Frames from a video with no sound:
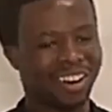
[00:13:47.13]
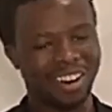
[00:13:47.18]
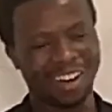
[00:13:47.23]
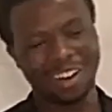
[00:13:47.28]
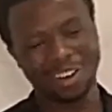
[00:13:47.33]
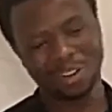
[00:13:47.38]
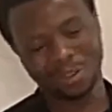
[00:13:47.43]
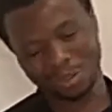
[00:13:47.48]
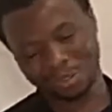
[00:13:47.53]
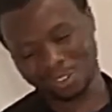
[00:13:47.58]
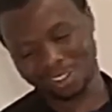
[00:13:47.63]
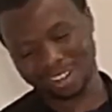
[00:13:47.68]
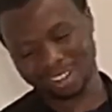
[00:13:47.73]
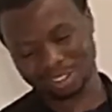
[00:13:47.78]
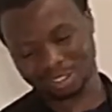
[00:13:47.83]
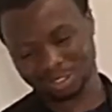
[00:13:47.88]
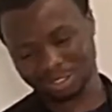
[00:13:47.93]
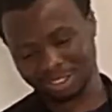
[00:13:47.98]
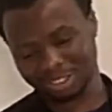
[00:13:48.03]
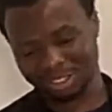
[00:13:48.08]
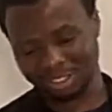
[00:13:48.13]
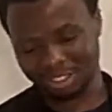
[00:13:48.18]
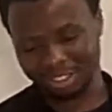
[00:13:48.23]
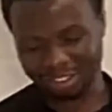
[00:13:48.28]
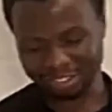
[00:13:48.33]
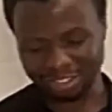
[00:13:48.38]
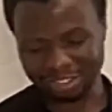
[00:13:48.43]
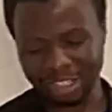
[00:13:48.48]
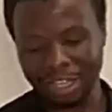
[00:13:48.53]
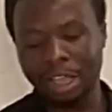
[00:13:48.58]
Oh, glory to
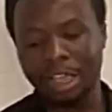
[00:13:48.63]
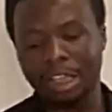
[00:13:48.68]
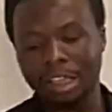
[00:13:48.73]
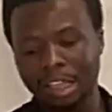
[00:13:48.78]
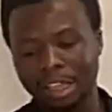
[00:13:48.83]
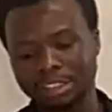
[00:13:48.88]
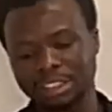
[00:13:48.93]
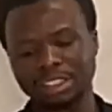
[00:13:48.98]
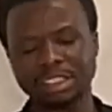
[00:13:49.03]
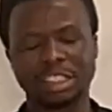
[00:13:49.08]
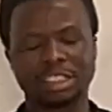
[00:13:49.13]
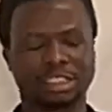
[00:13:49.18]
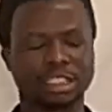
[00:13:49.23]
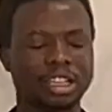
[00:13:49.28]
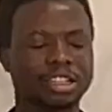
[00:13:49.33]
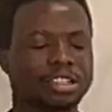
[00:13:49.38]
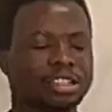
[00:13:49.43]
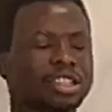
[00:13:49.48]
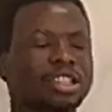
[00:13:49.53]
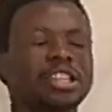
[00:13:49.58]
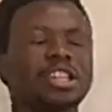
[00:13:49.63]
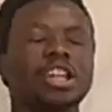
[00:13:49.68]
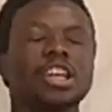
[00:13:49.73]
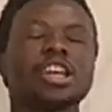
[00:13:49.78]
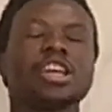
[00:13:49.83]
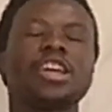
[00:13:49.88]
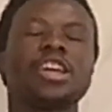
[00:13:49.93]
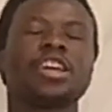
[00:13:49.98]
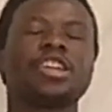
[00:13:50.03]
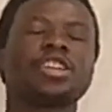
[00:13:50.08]
God. And Jesus says
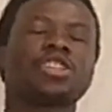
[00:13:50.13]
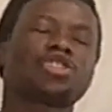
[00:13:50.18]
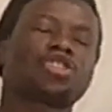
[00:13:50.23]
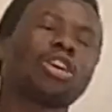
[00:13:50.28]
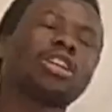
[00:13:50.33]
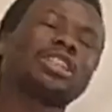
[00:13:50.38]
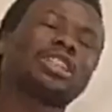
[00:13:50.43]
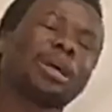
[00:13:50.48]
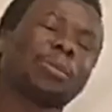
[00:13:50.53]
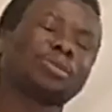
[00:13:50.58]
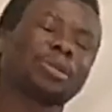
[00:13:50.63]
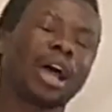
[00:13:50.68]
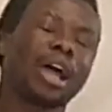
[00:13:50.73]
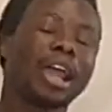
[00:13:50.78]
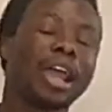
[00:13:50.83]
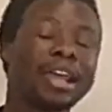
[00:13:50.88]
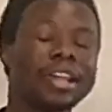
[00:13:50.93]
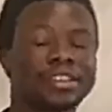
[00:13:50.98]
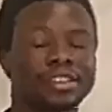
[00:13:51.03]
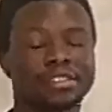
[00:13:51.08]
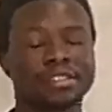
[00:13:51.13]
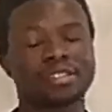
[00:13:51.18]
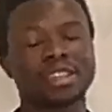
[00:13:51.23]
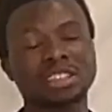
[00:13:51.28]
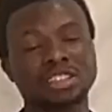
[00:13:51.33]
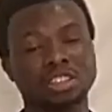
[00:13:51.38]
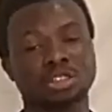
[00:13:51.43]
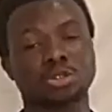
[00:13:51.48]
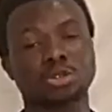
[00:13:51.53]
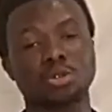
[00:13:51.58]
in John chapter 8,
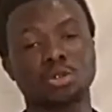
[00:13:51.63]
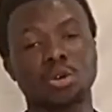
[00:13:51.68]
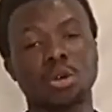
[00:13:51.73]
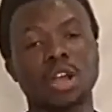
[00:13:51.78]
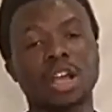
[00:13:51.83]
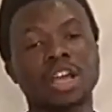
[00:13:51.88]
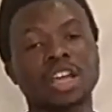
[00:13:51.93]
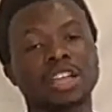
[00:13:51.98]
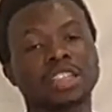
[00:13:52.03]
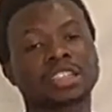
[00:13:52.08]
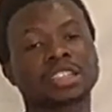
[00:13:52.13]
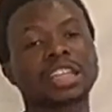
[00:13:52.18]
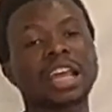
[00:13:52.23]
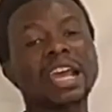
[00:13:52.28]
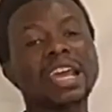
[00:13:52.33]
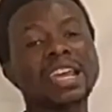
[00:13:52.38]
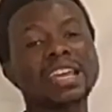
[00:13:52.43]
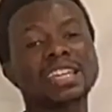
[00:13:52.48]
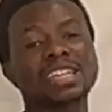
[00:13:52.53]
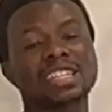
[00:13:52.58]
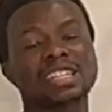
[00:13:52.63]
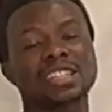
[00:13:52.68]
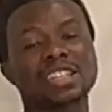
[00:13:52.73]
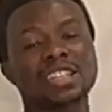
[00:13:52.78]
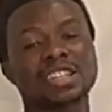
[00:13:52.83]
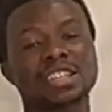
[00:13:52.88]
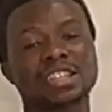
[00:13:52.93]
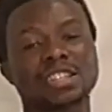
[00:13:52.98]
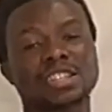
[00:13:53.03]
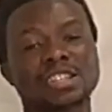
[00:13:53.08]
32, says
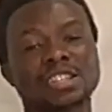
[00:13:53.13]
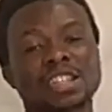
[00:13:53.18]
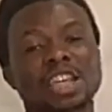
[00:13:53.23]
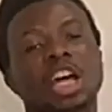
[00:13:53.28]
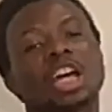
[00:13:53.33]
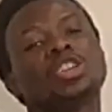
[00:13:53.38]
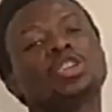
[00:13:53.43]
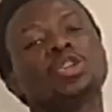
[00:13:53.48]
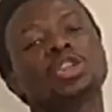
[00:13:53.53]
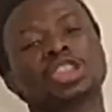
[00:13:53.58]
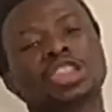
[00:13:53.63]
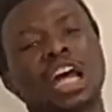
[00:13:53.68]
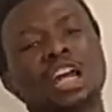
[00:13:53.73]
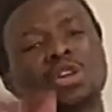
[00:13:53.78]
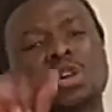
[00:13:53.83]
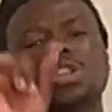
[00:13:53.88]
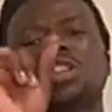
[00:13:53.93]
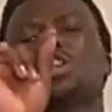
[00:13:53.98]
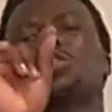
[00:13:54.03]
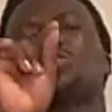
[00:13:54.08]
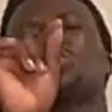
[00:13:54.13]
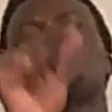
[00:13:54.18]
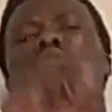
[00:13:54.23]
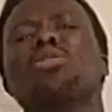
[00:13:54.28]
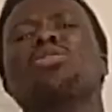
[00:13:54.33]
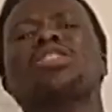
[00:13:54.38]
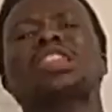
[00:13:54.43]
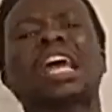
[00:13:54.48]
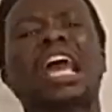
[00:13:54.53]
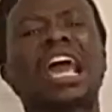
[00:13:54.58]
this, you shall know the
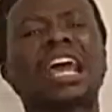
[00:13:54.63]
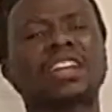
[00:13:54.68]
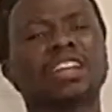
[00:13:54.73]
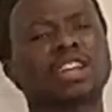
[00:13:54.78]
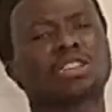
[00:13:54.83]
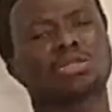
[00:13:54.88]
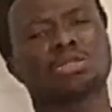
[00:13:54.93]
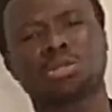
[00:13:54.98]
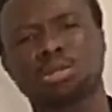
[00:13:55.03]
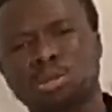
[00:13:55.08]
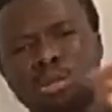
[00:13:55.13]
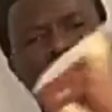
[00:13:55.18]
truth, and the